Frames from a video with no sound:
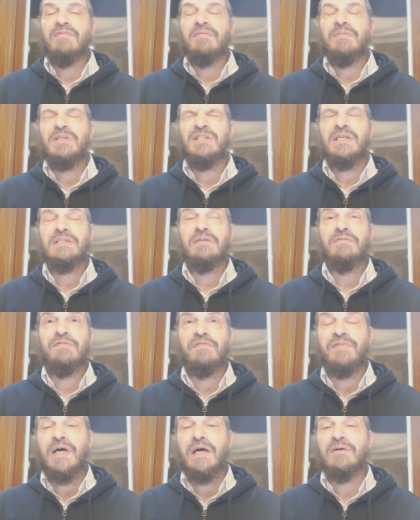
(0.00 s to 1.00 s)
says if you
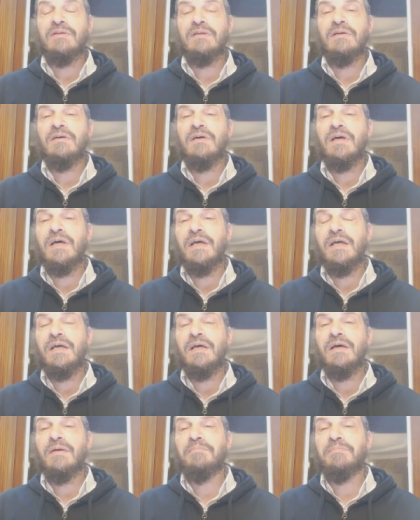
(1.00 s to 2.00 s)
found
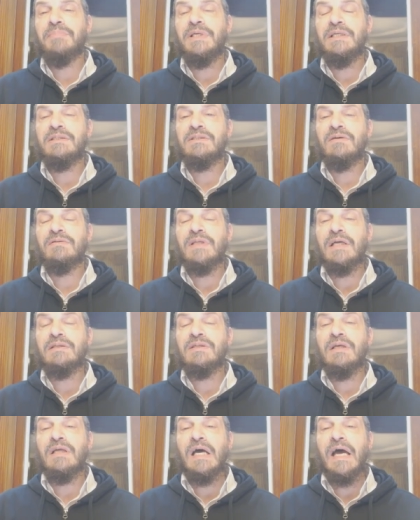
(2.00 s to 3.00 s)
a piece
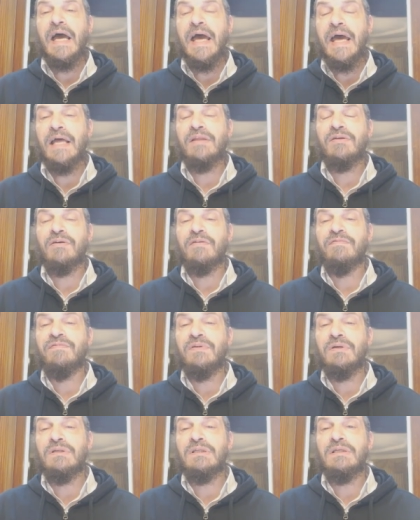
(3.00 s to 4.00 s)
that's a hand or a
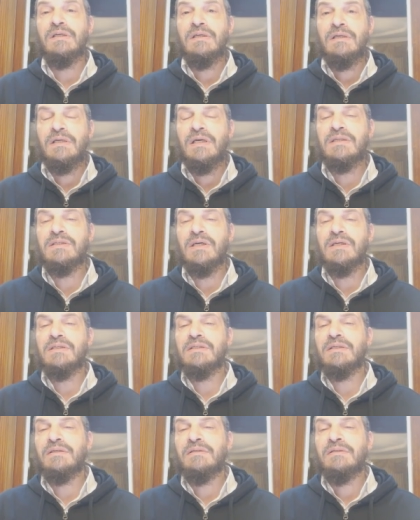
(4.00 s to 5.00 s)
foot, it's
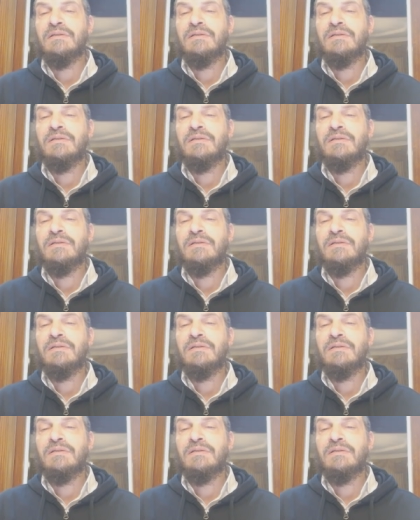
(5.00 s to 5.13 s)
aser.